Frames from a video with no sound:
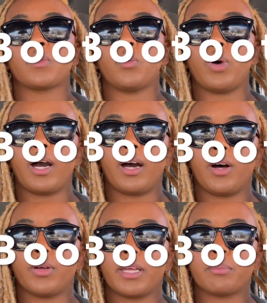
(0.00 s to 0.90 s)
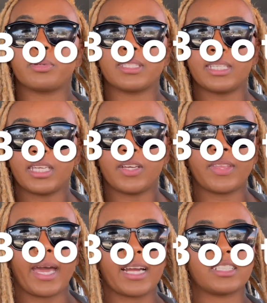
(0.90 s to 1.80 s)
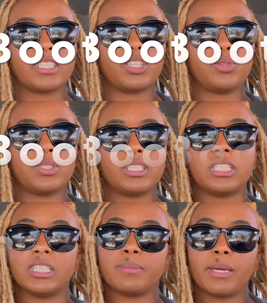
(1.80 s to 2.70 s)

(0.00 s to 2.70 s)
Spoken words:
while in Brazil, they actually use it to just